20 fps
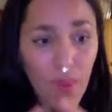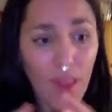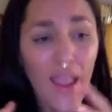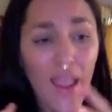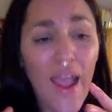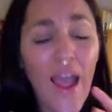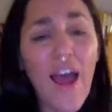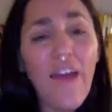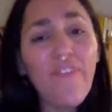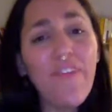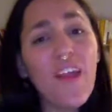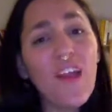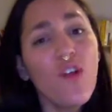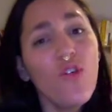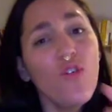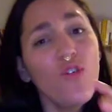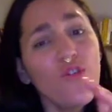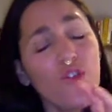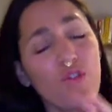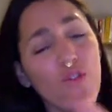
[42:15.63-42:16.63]
And then
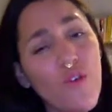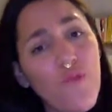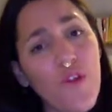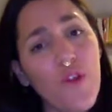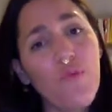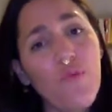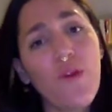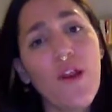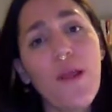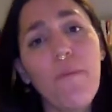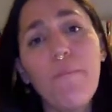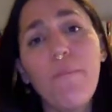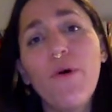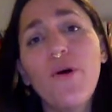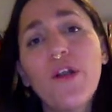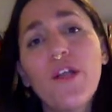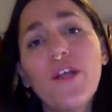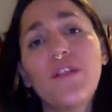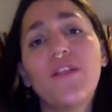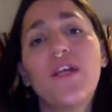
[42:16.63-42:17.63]
also something really
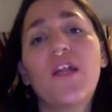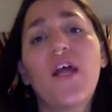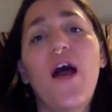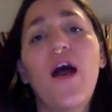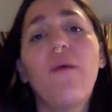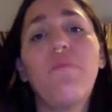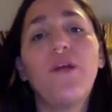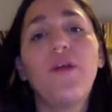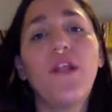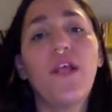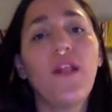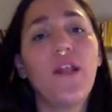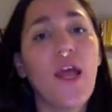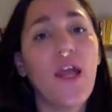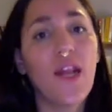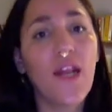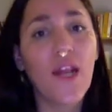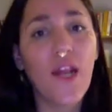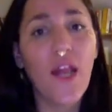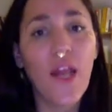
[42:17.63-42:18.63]
important that happened in
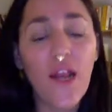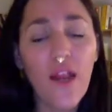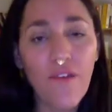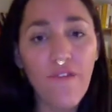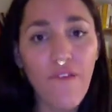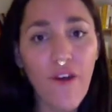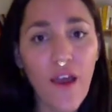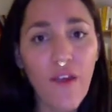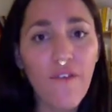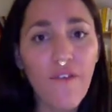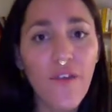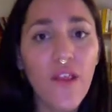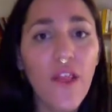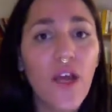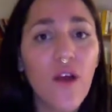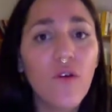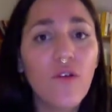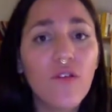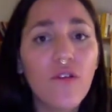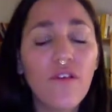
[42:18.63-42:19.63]
1985 in the
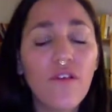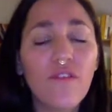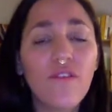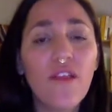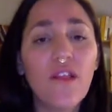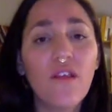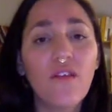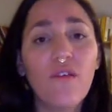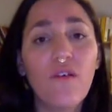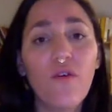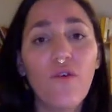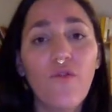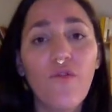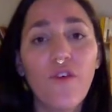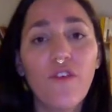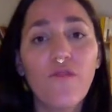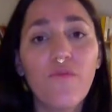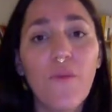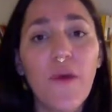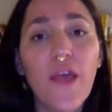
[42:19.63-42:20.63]
context of
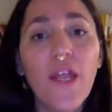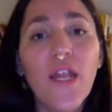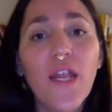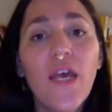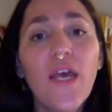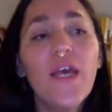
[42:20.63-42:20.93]
Spain